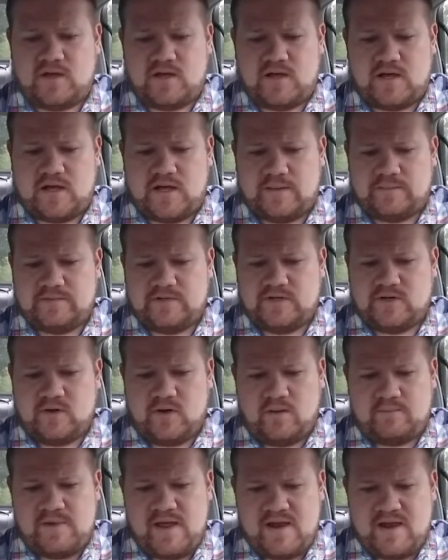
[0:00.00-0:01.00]
Um, you
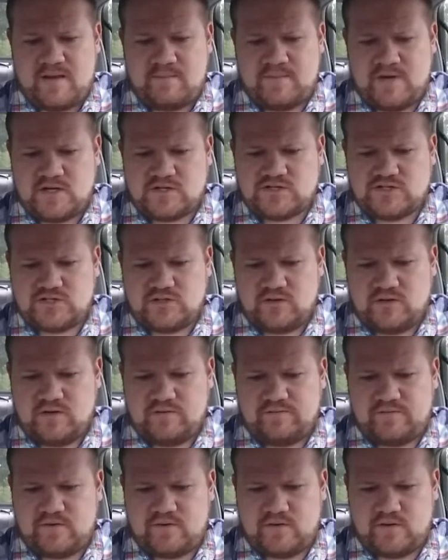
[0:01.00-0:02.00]
know, I'm not I'm not
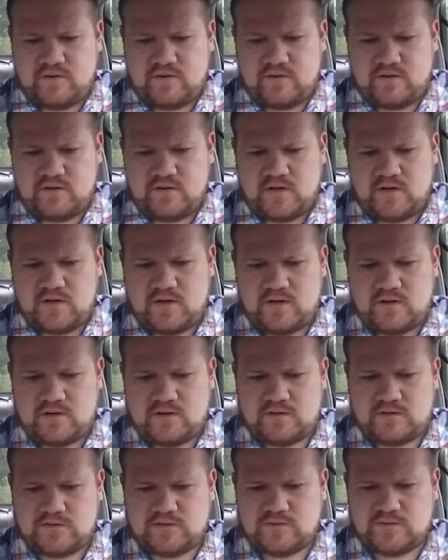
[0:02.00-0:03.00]
sure if you're
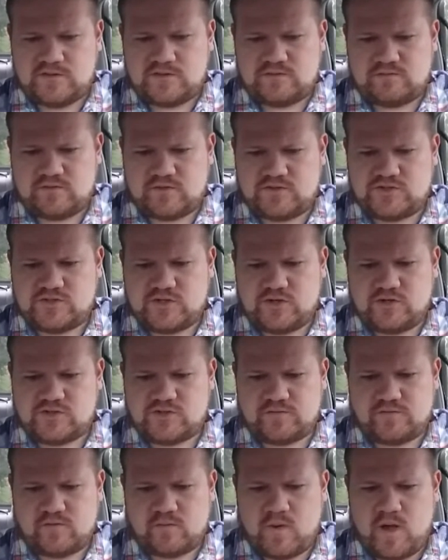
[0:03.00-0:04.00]
doing this for
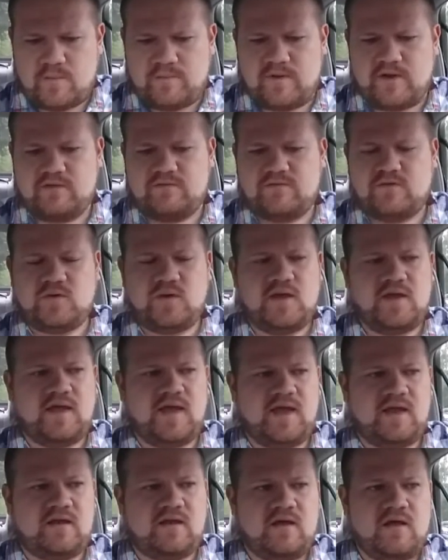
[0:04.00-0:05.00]
church or for what, but if you can
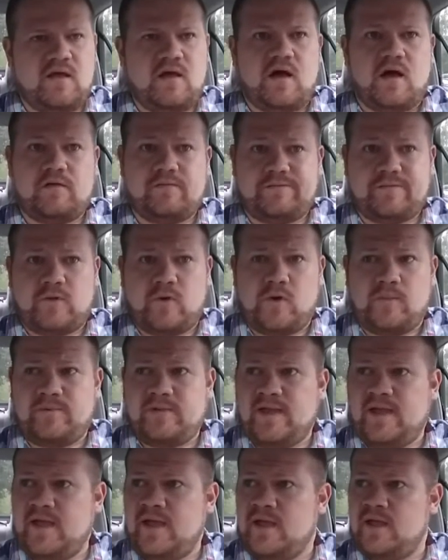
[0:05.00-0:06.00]
get a floor
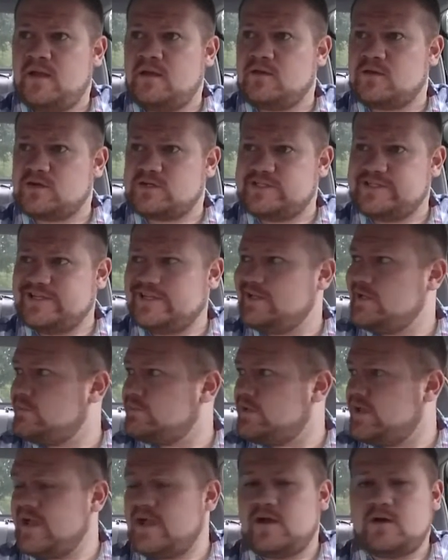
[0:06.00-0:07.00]
plan or
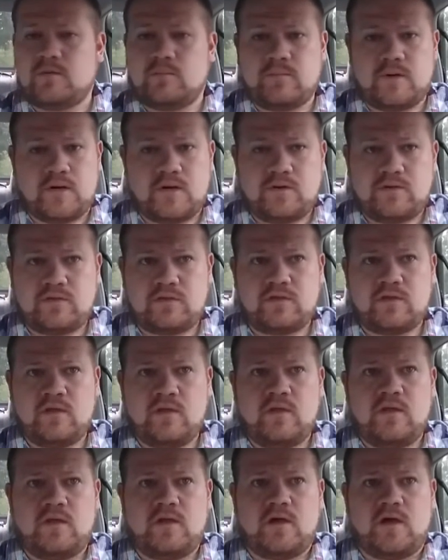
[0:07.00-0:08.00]
ceiling plan or both
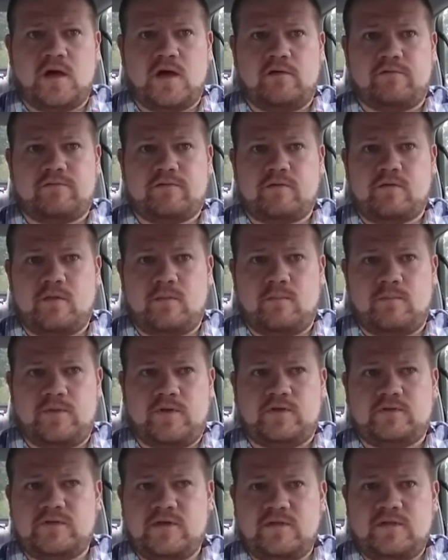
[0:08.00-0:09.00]
uh, for the
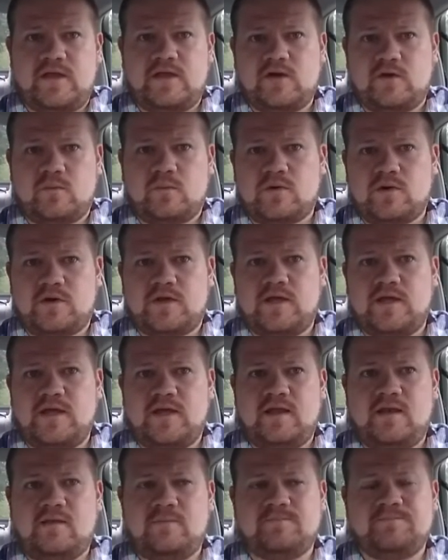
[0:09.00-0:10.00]
building that you're working
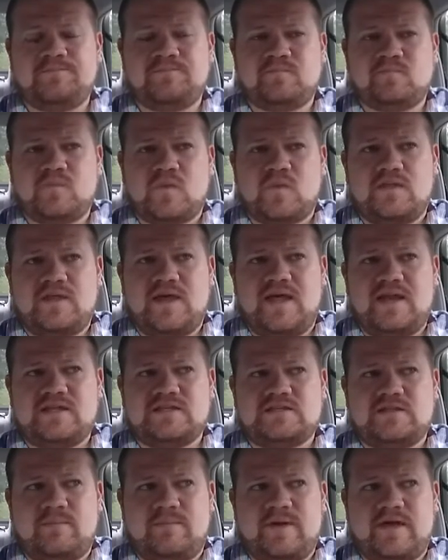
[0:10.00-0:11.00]
in,
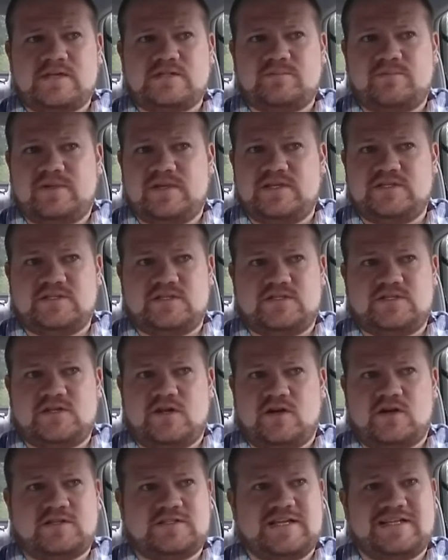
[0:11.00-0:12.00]
that is the best place to
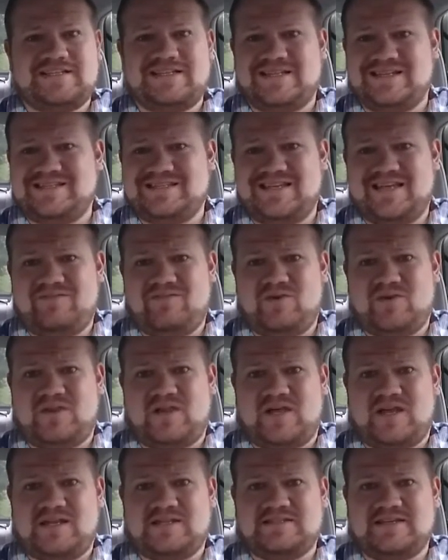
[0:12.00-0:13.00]
start because that's going to save you
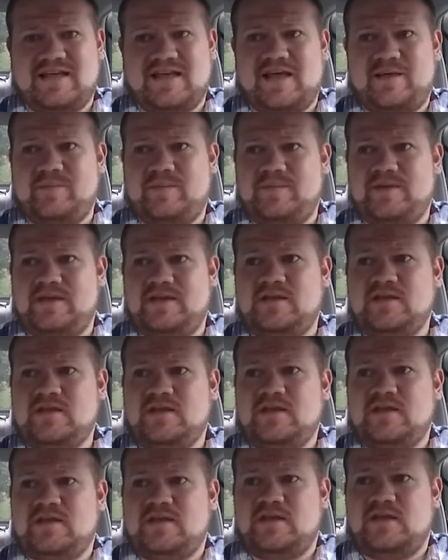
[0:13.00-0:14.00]
a lot of time. I mean,
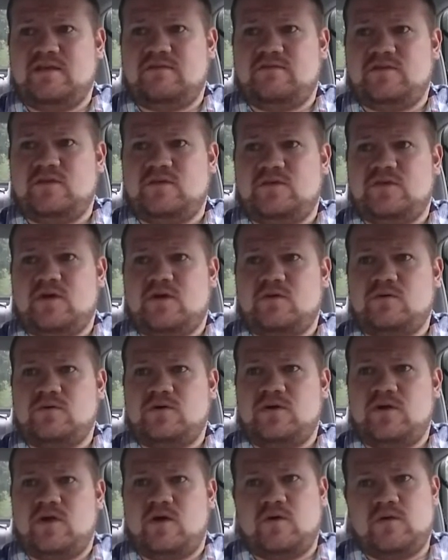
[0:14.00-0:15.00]
if you
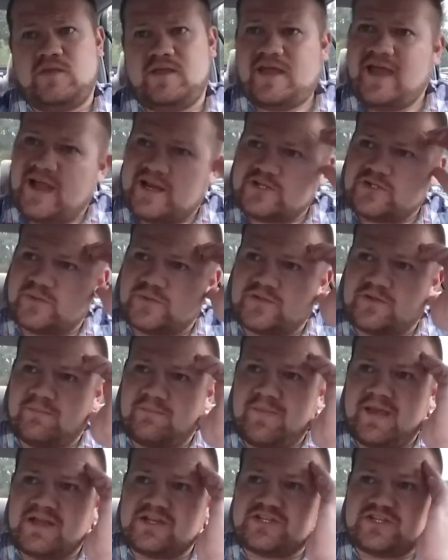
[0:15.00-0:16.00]
don't know the actual
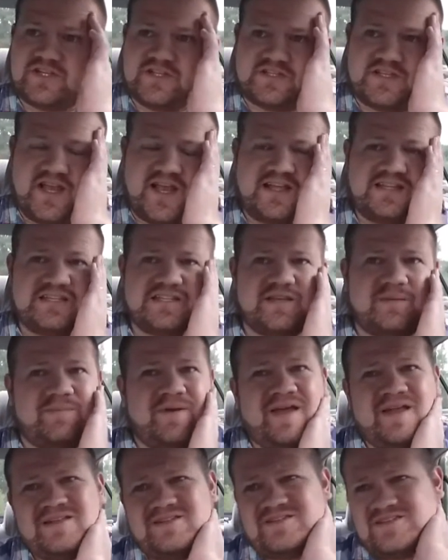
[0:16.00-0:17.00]
dimensions, I guess it
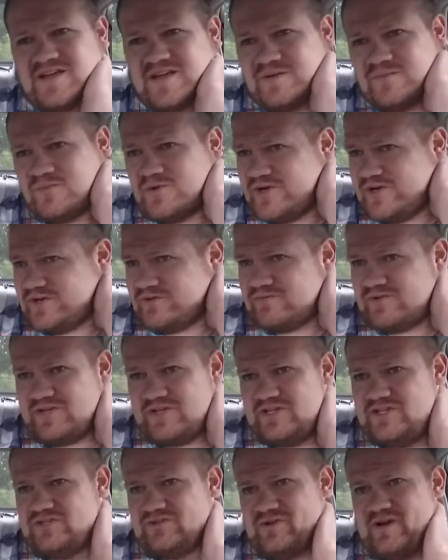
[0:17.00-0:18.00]
depends on what you're
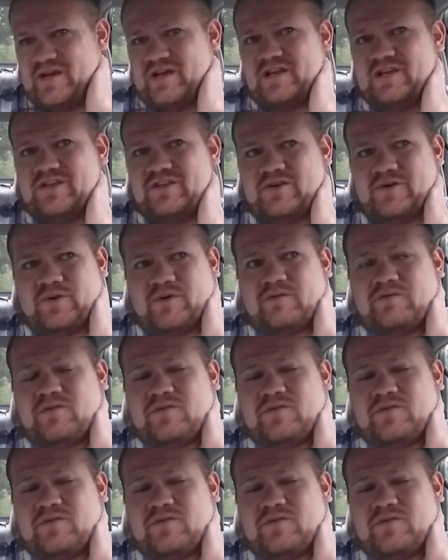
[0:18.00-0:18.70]
really trying to do.